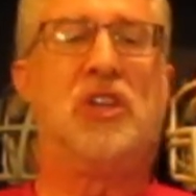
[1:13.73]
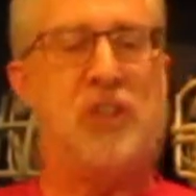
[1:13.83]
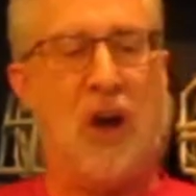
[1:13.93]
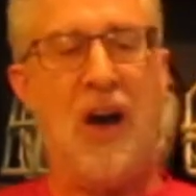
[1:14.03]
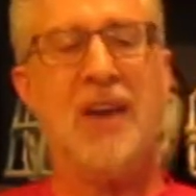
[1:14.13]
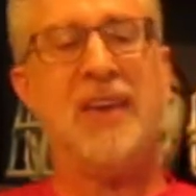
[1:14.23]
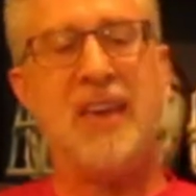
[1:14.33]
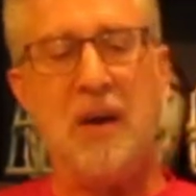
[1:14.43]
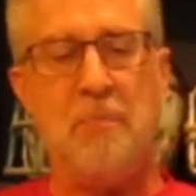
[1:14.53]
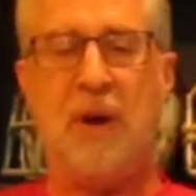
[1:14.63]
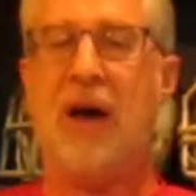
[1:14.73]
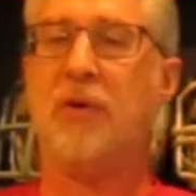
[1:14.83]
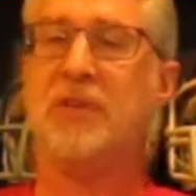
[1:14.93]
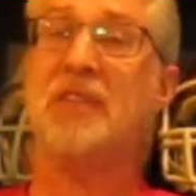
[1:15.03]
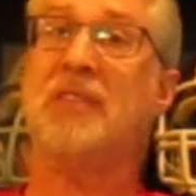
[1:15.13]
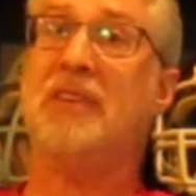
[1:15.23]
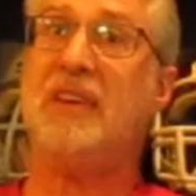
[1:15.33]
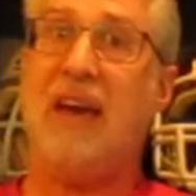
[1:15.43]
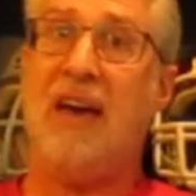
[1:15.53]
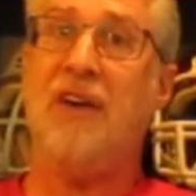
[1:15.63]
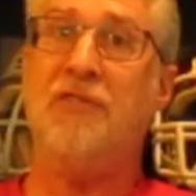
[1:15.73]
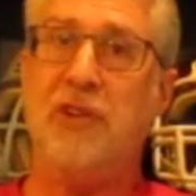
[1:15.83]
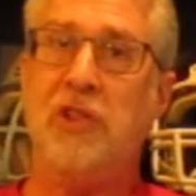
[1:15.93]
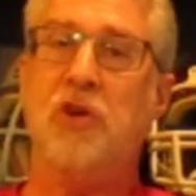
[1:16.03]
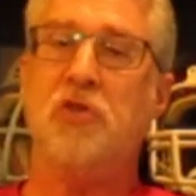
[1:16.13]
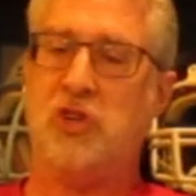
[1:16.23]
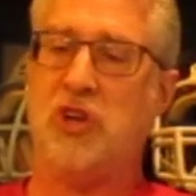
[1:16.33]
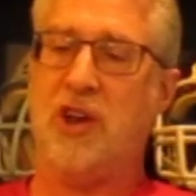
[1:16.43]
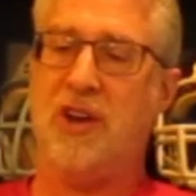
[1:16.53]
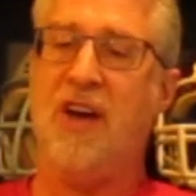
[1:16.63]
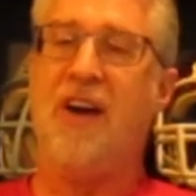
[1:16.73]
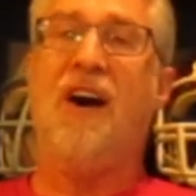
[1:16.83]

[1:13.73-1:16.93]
talking about the evolution